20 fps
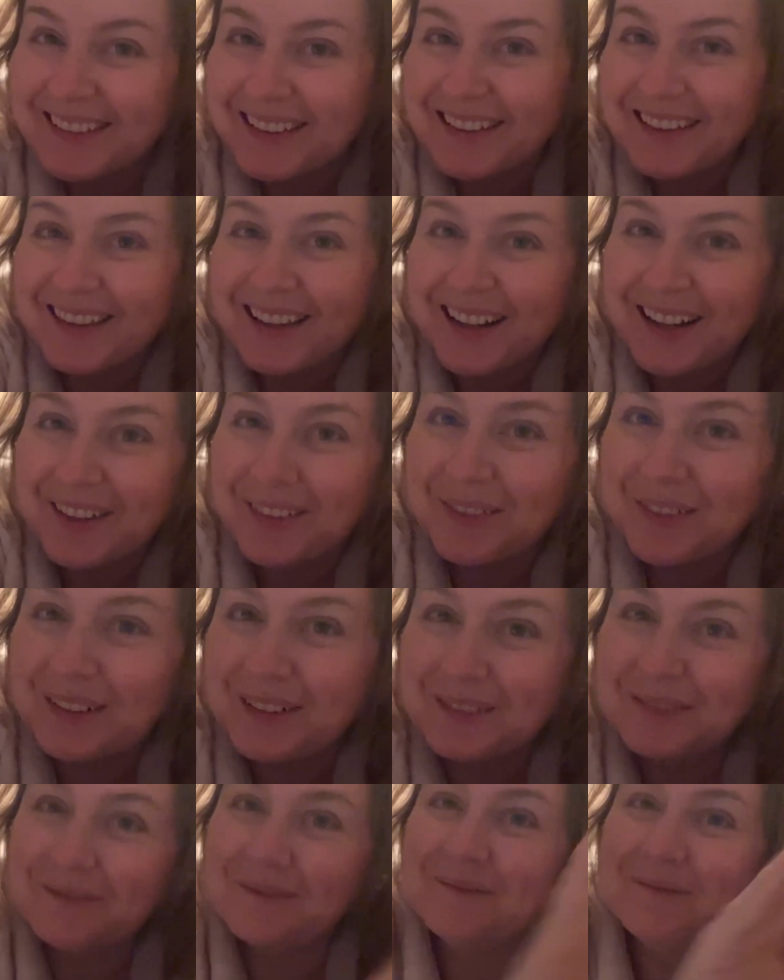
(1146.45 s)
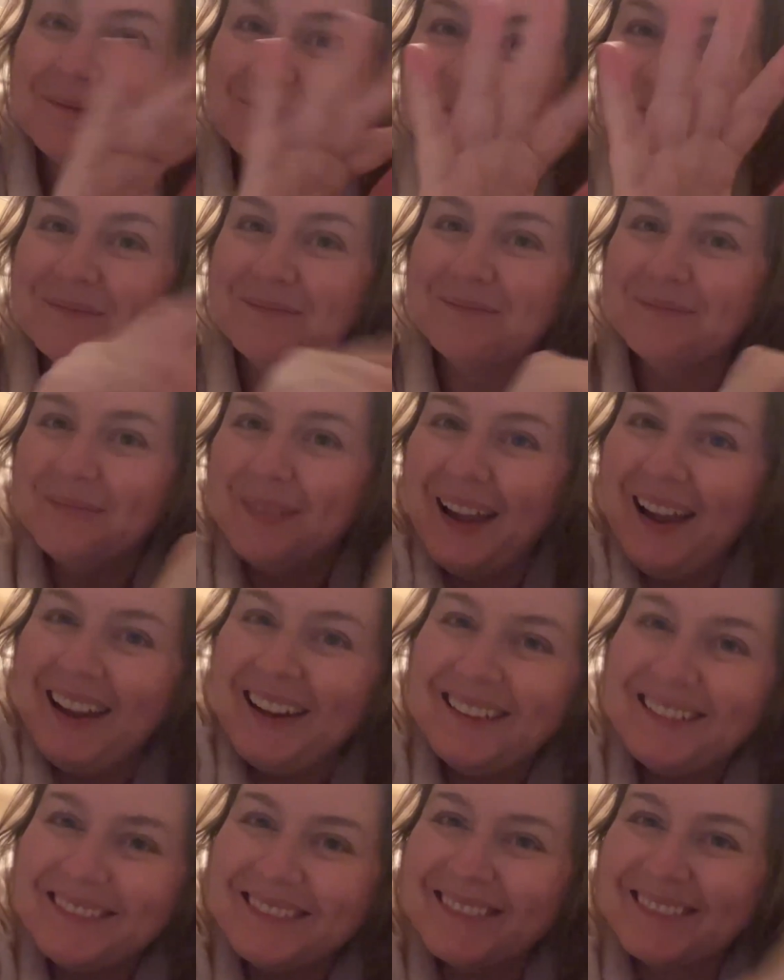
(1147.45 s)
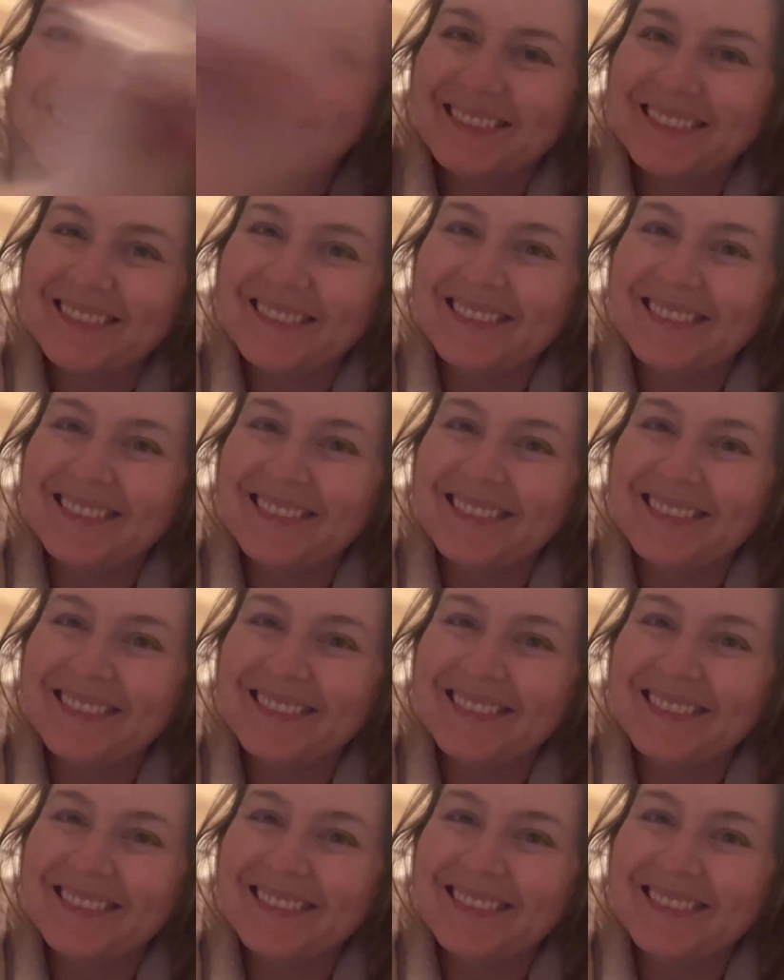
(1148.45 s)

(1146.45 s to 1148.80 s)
in the next one. Bye.